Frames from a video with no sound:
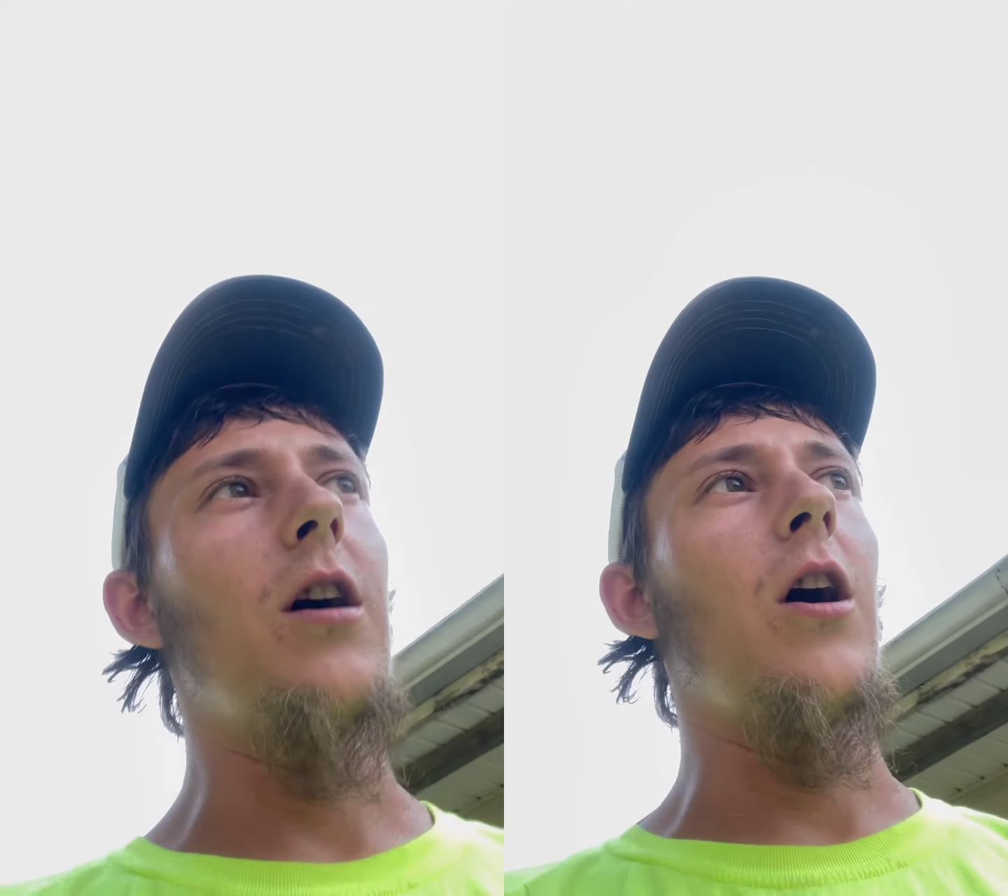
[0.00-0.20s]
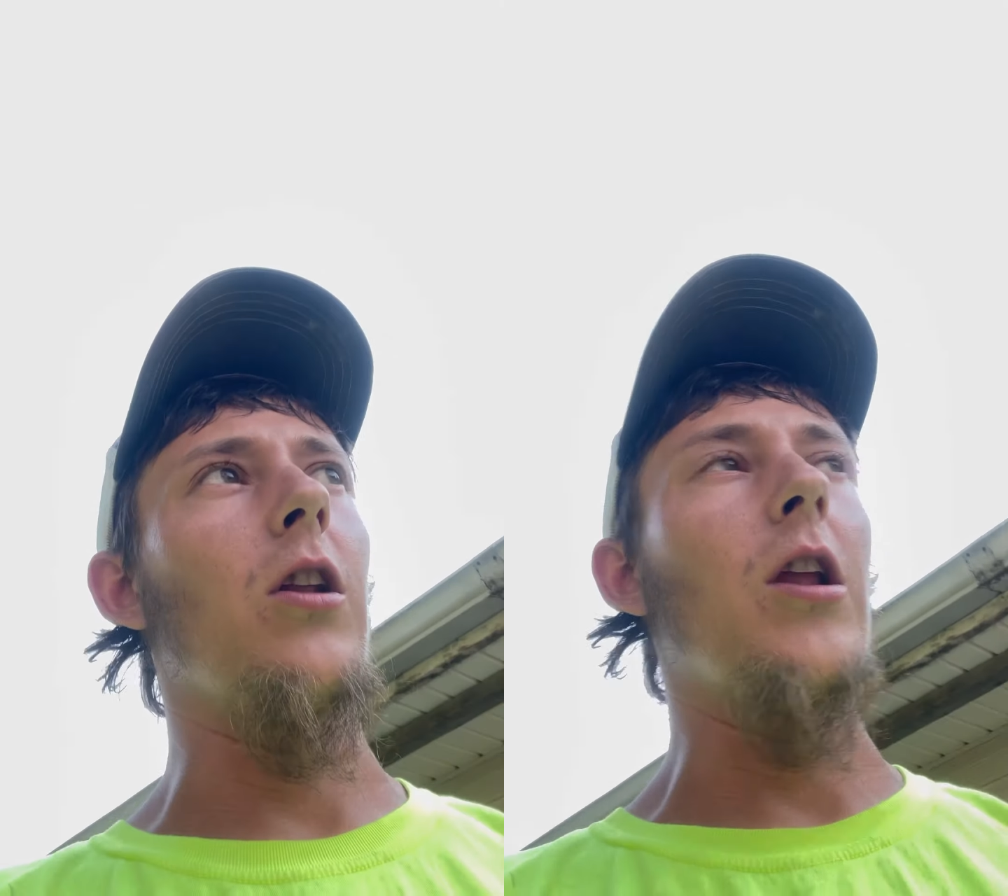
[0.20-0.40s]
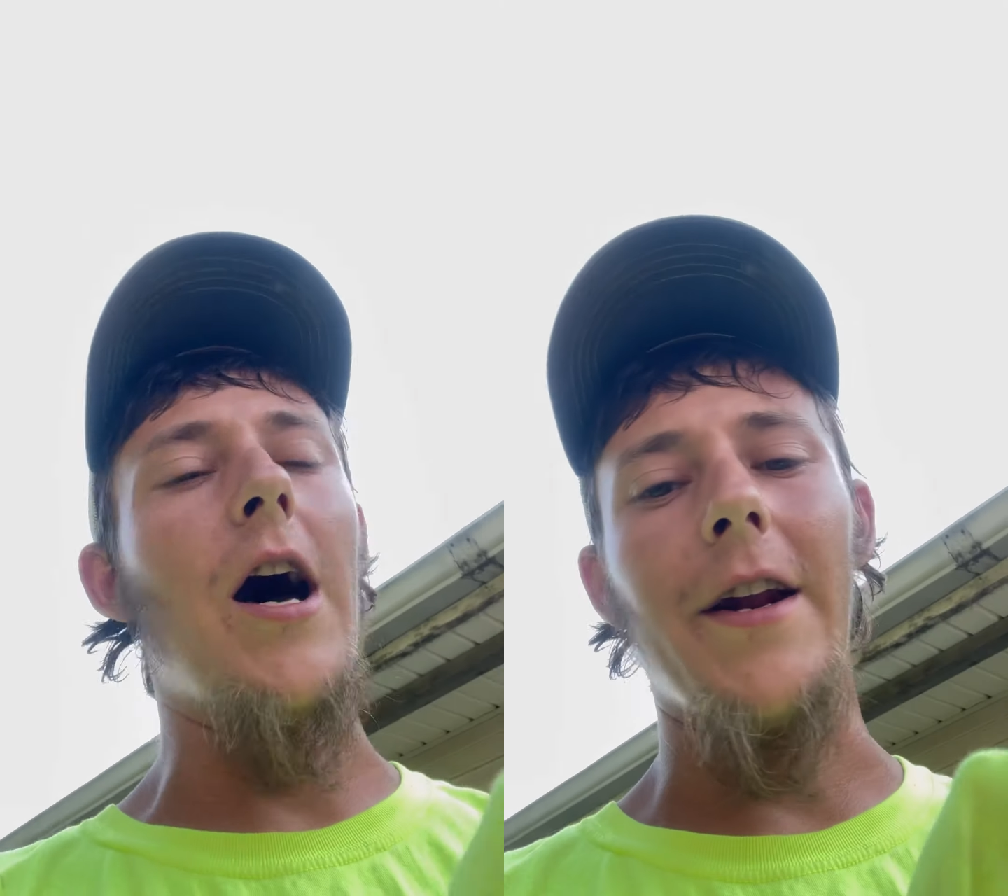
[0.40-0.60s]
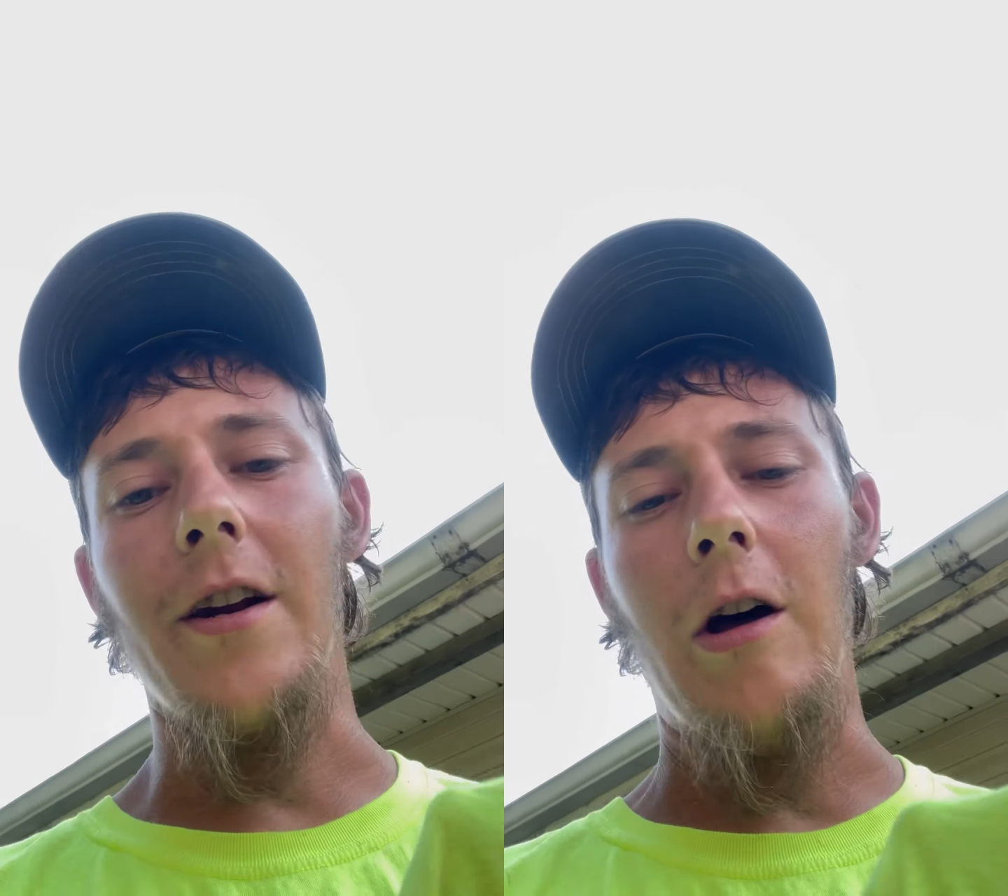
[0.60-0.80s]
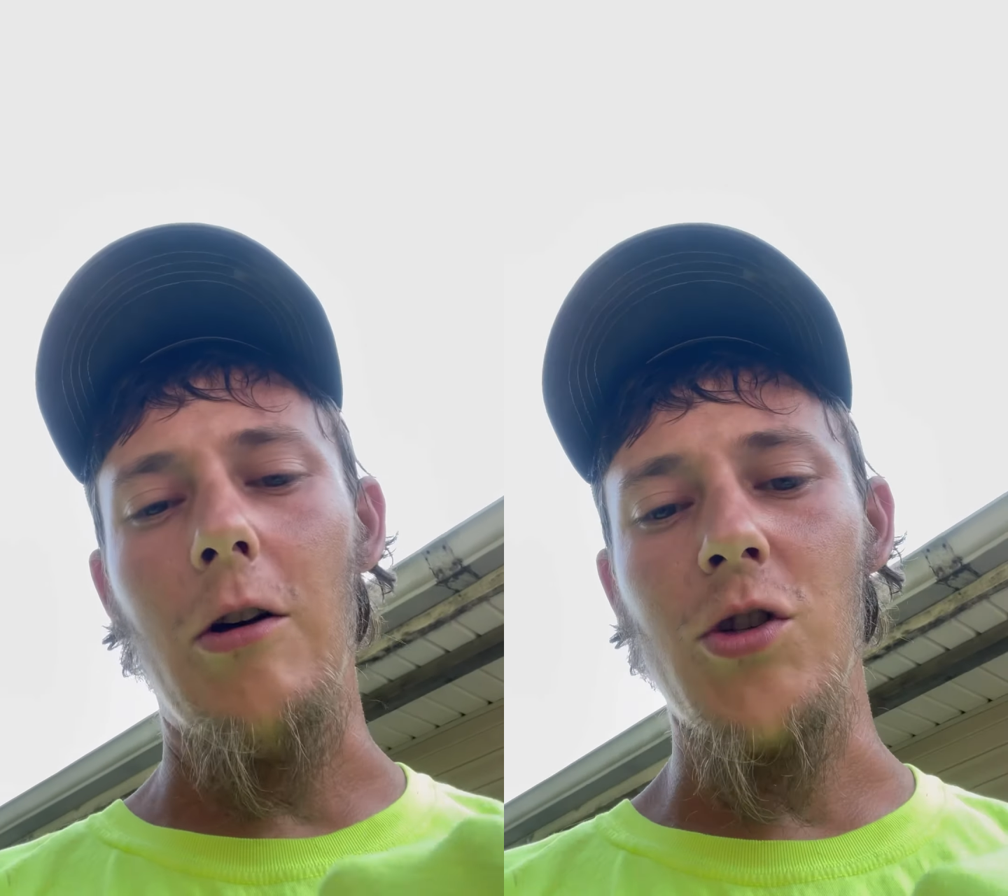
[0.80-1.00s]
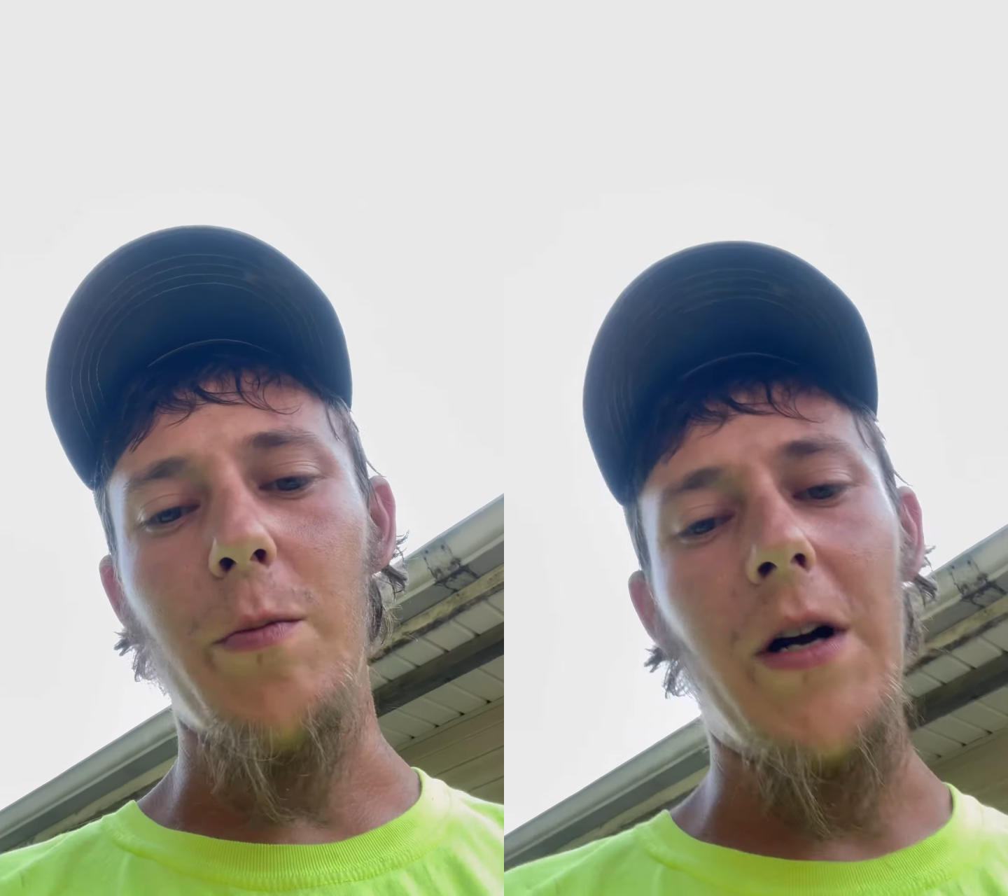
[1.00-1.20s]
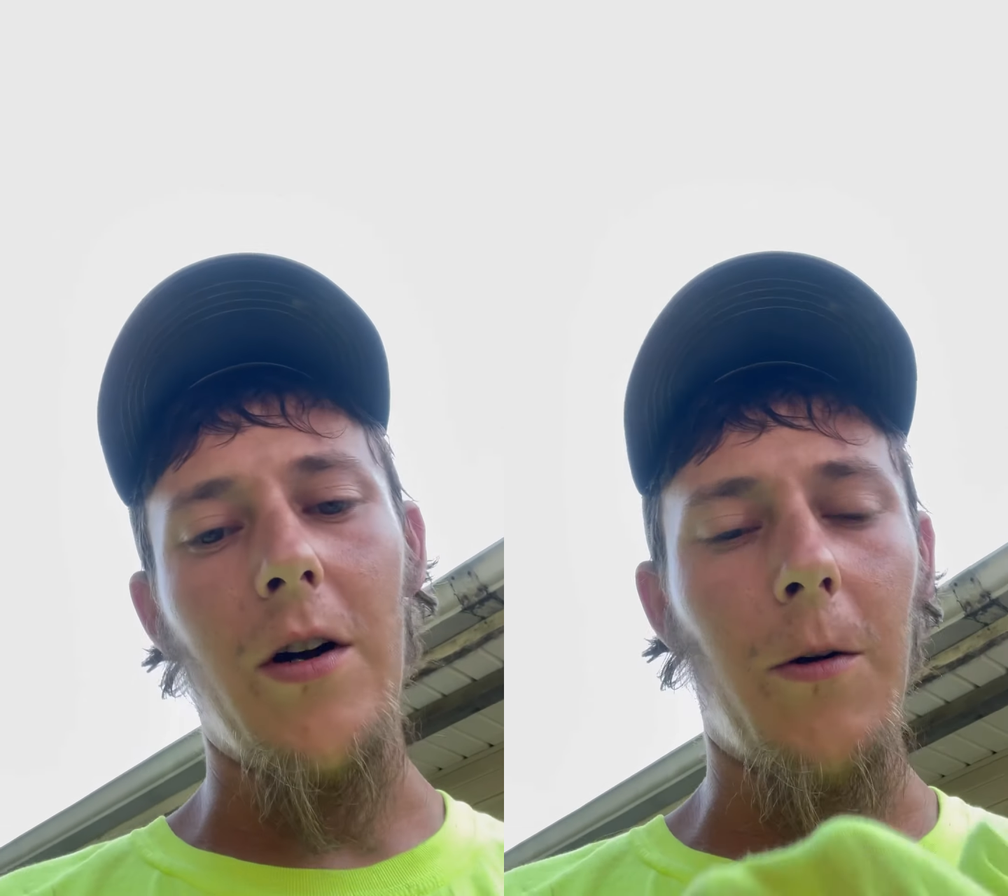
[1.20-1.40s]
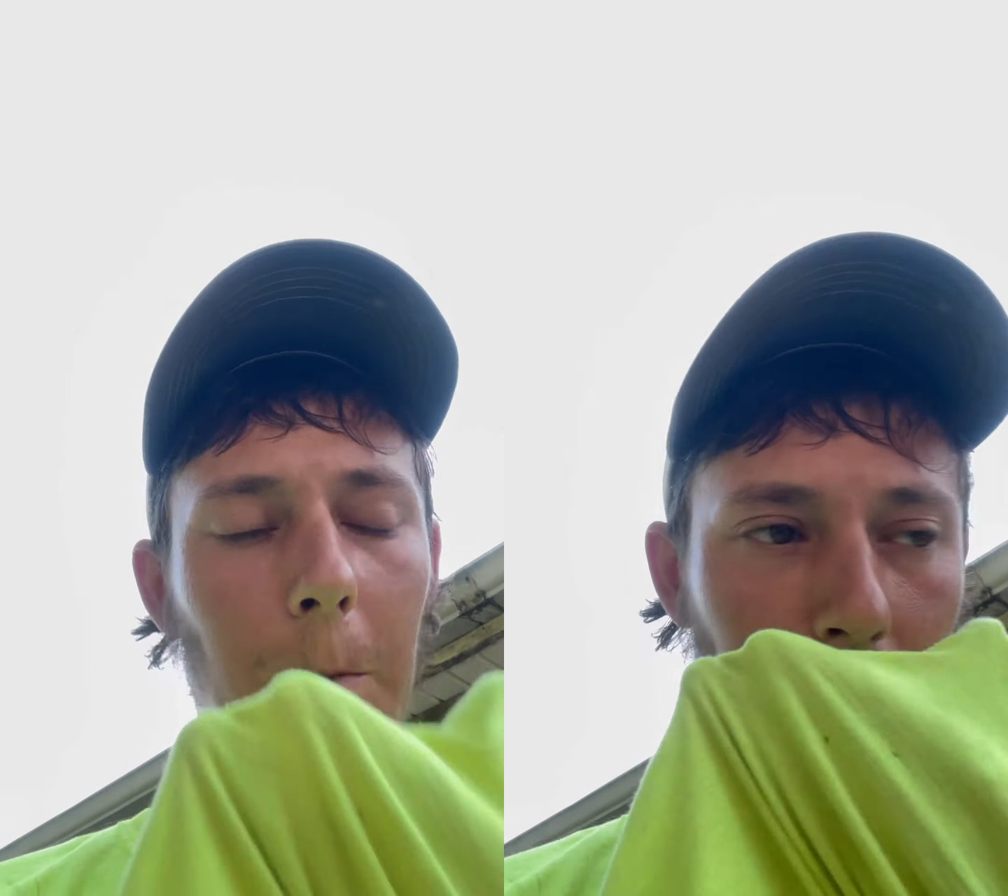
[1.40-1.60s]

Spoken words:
a lot of knowledge about